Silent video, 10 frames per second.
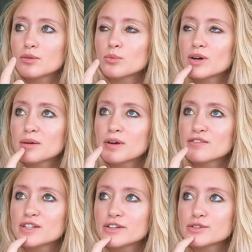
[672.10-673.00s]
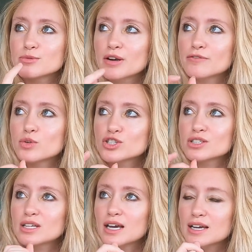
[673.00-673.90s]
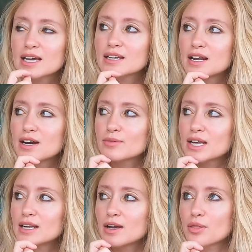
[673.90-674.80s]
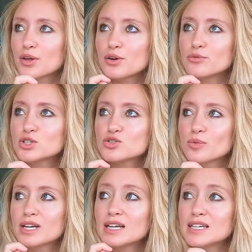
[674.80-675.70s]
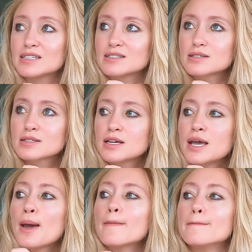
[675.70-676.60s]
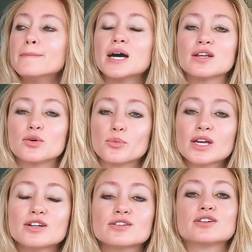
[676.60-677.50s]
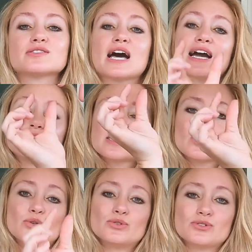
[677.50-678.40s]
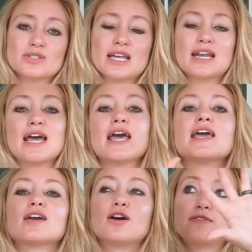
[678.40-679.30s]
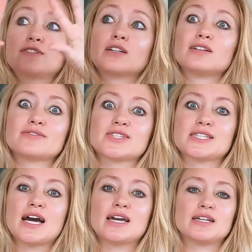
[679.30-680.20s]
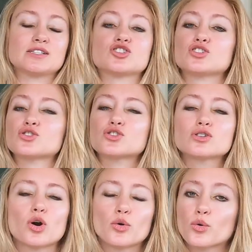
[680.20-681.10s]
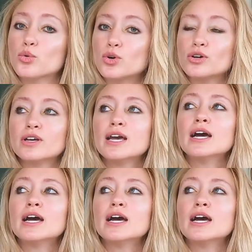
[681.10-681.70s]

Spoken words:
in one of my videos, but unfortunately I cannot right now think of which one it is. But in the winter, there's icicles that hang off the cliffside. It's just so cool.